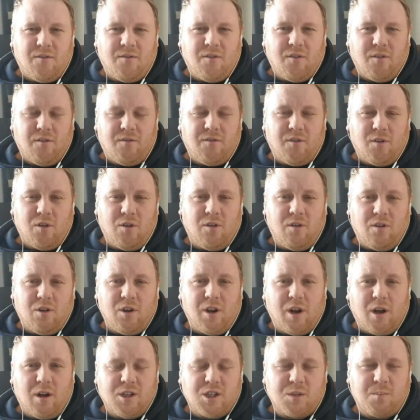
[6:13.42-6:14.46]
for you
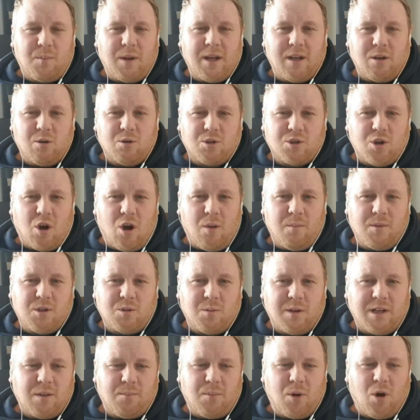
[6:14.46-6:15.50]
know, and split your time
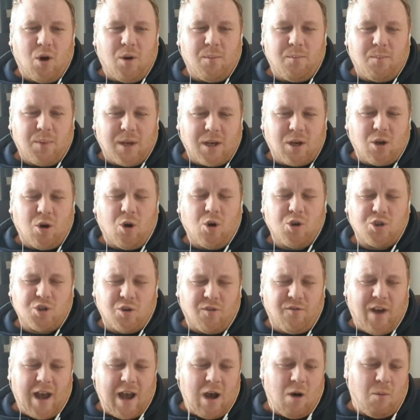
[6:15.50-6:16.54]
between Dubai because
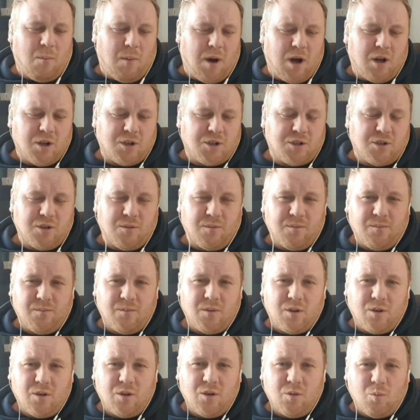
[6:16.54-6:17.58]
of how much
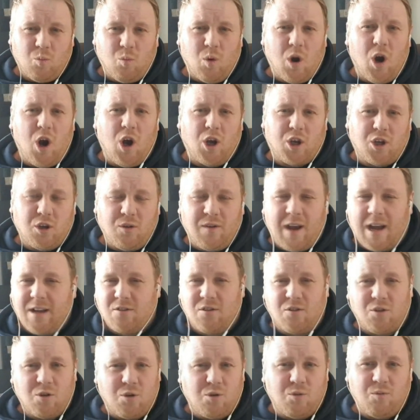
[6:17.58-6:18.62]
work you had
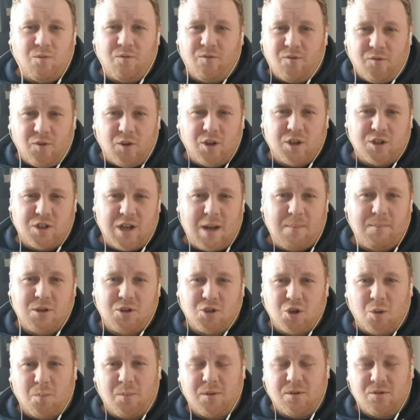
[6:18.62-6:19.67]
to do for the
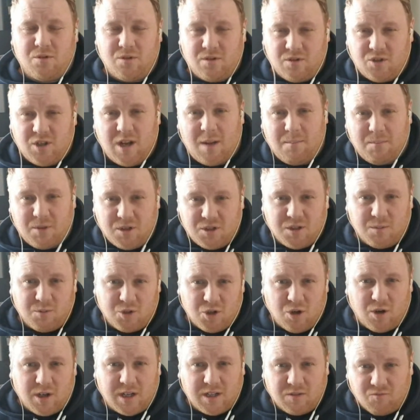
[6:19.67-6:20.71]
championship
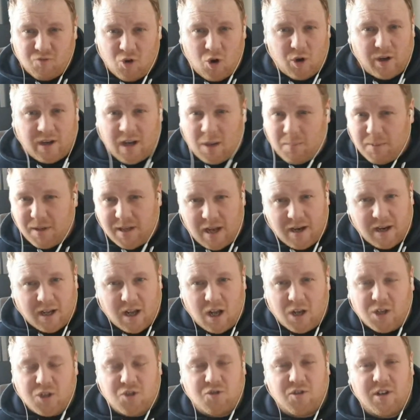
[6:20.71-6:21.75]
jockey riding up and down the
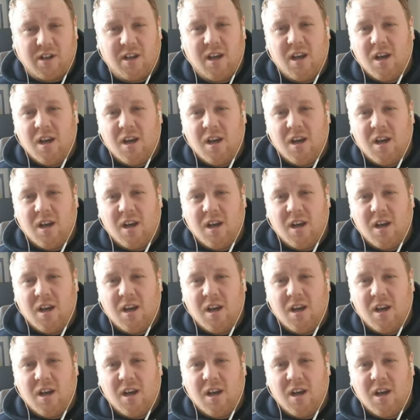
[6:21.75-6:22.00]
country?